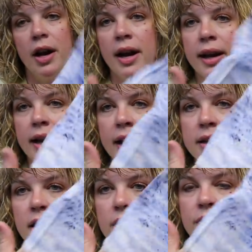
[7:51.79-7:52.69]
And I
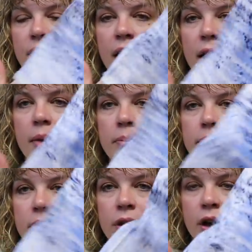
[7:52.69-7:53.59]
kind of
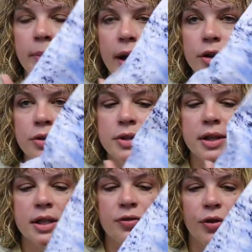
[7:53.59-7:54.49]
um, thought about
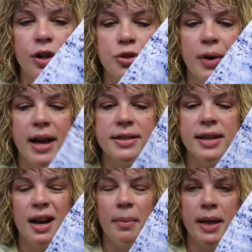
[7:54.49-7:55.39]
using this for a
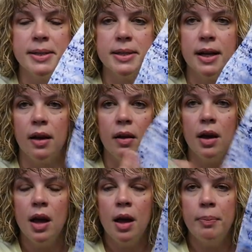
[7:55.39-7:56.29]
dress and I might
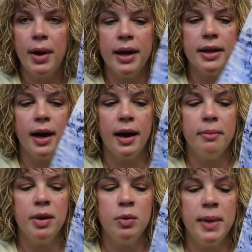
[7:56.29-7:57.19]
still. But
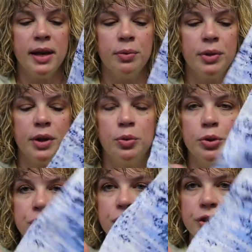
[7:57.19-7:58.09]
um, it would make a really
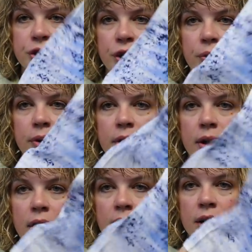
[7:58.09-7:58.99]
cool shirt too.
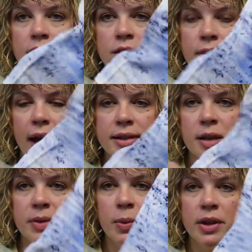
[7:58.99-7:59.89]
So yeah,
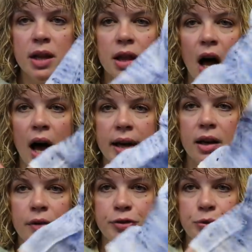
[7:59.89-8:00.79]
something with a lot
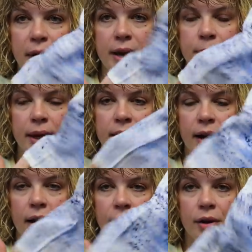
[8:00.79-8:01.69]
of drape in
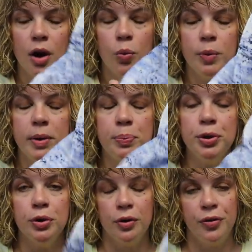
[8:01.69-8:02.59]
there would be
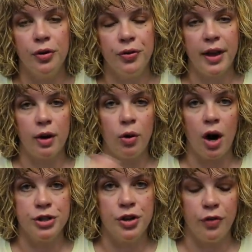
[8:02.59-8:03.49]
beautiful for that
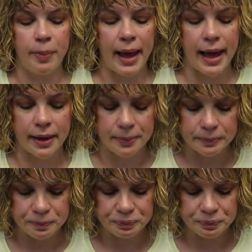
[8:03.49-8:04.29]
crossover back.